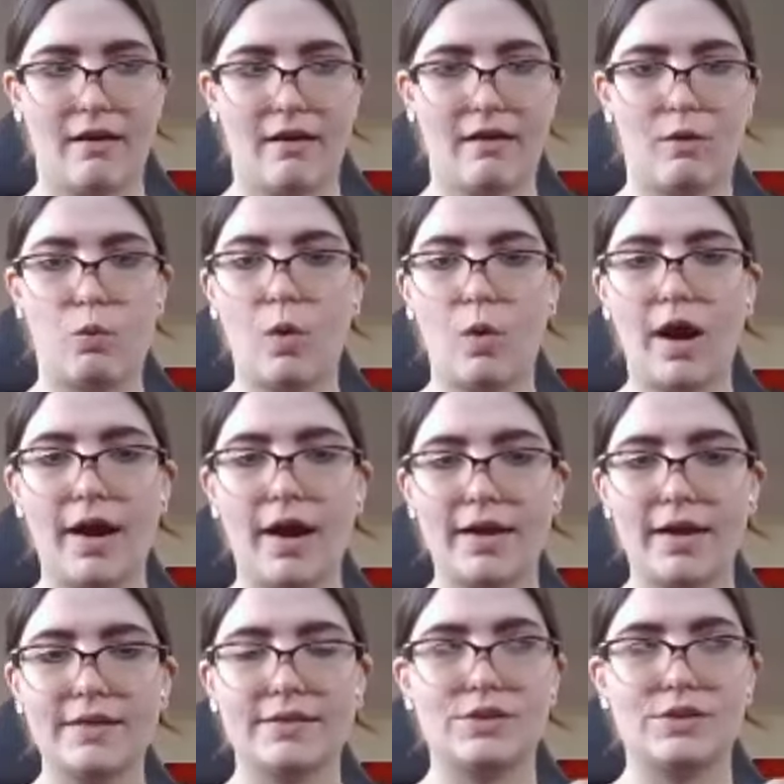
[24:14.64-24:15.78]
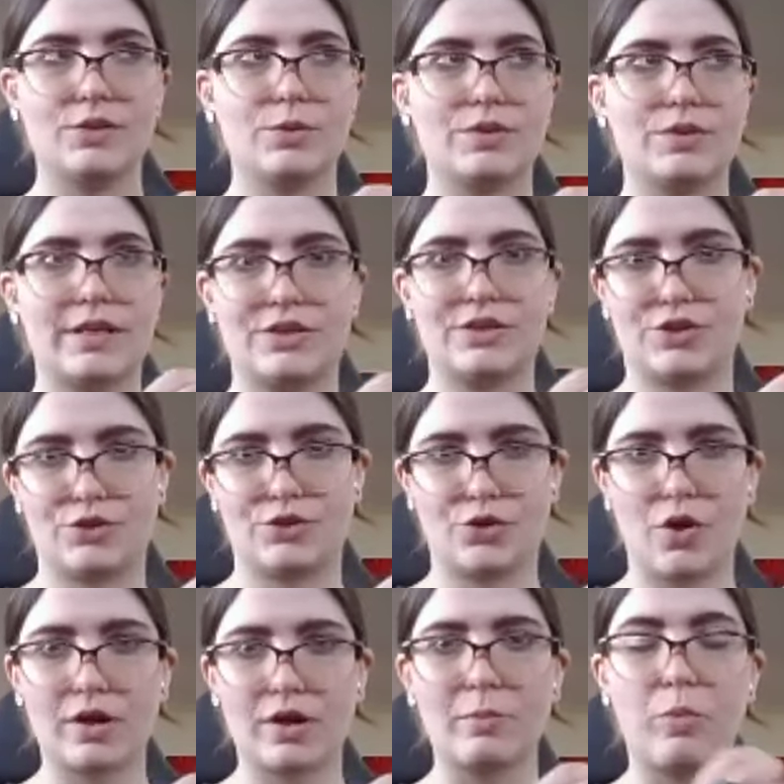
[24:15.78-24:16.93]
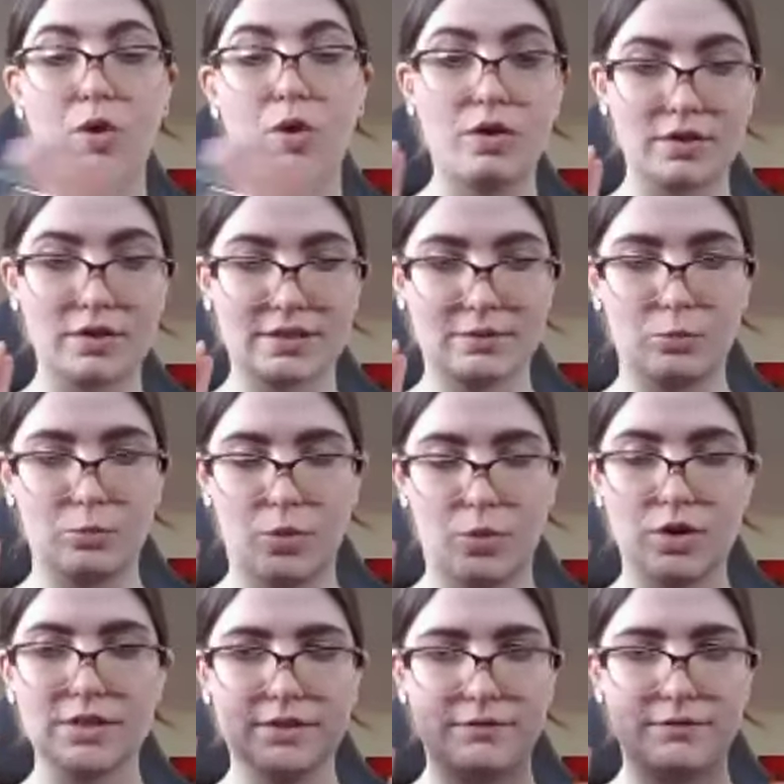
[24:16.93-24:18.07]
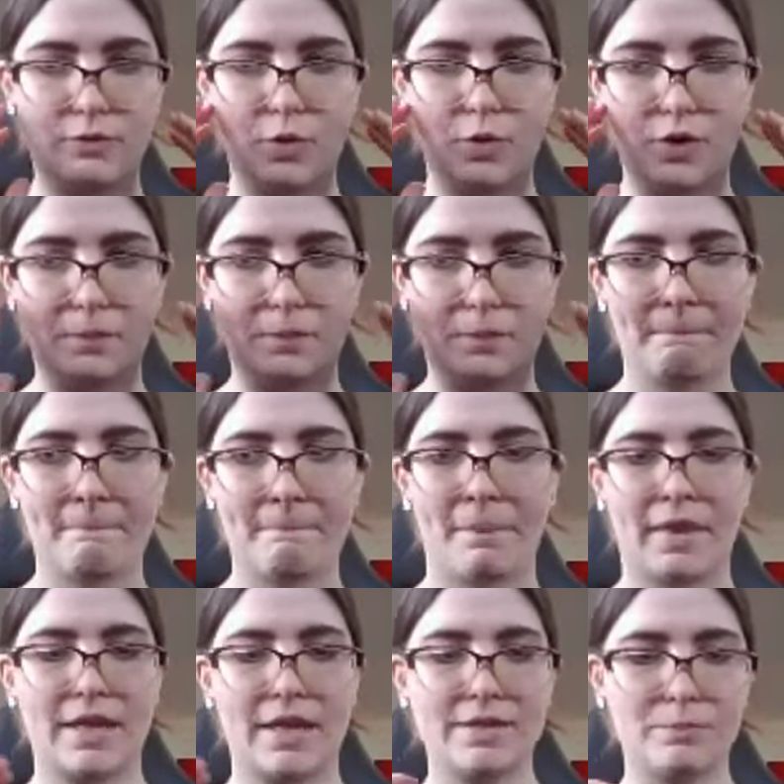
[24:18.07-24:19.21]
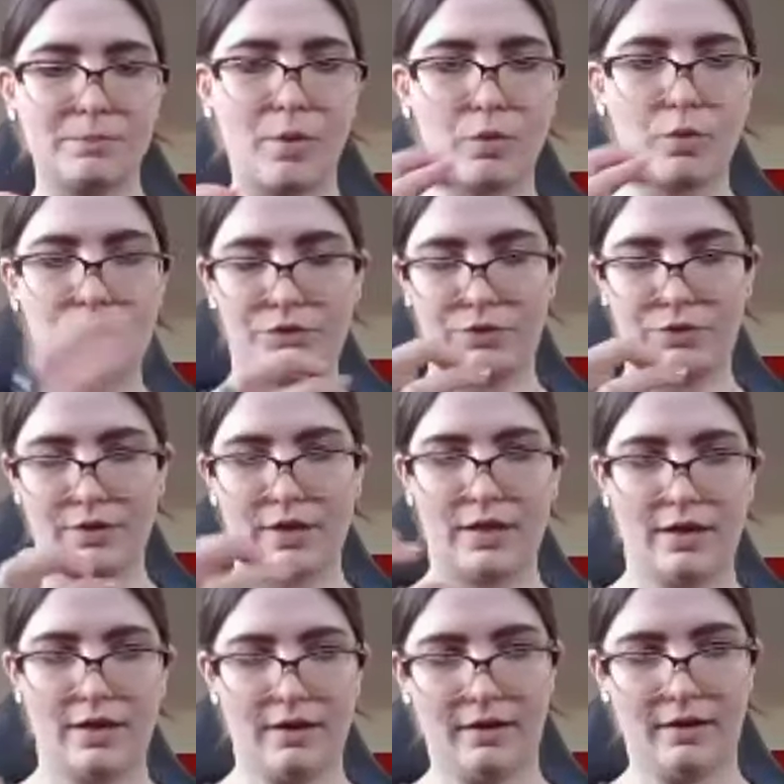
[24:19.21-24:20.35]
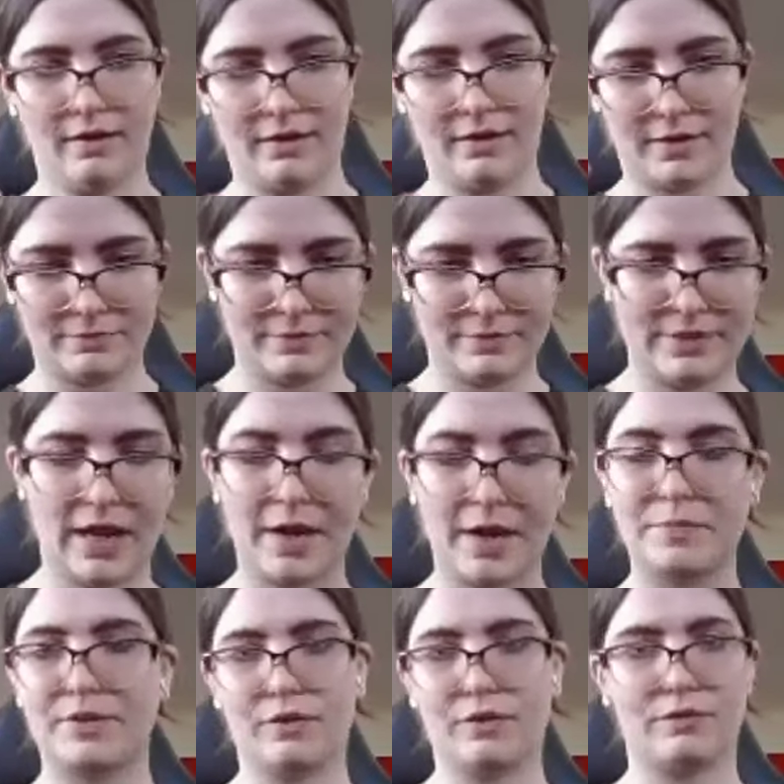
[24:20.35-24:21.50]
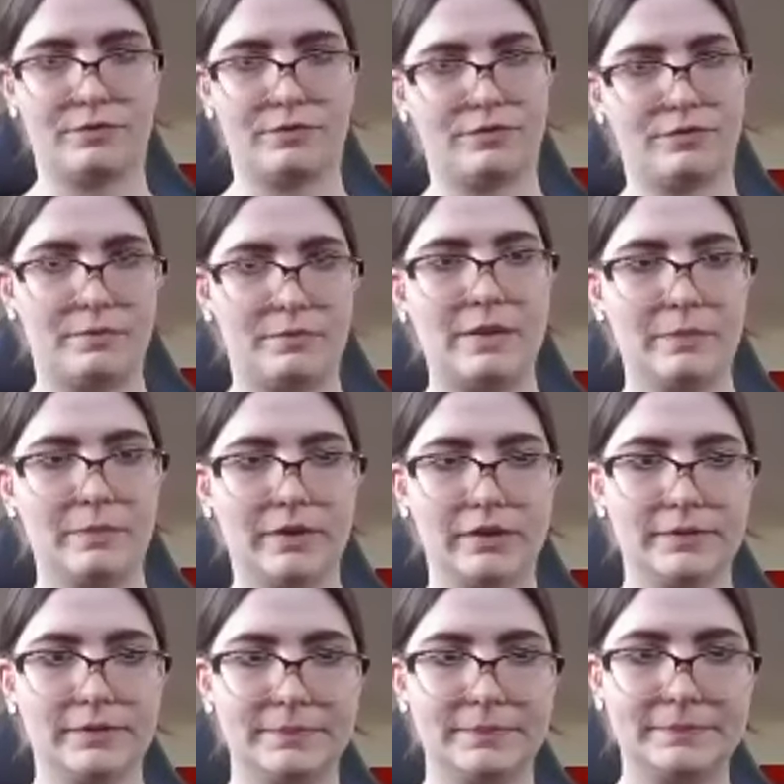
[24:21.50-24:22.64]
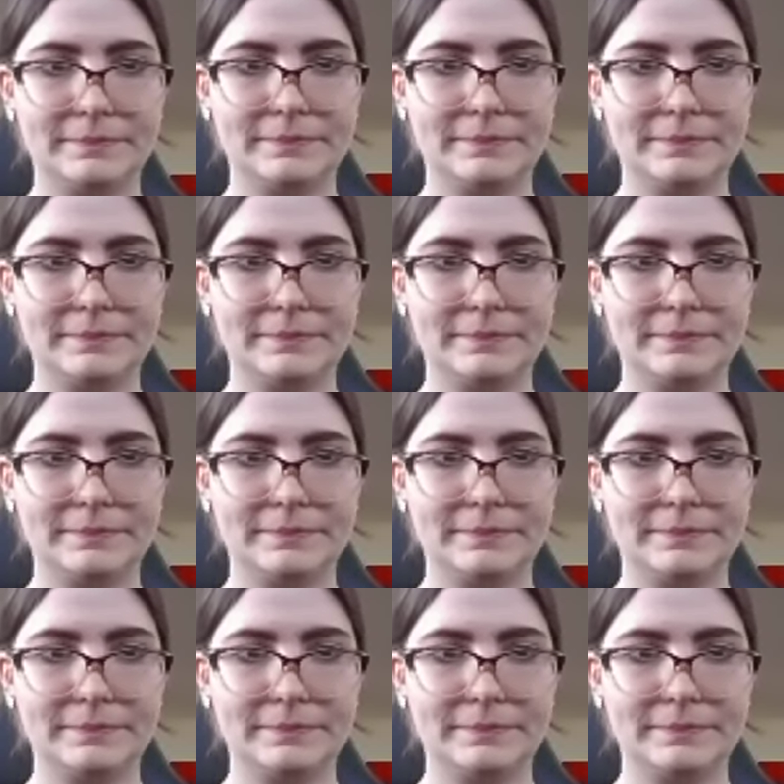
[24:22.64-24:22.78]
Why do such strong bonds form in both types of people?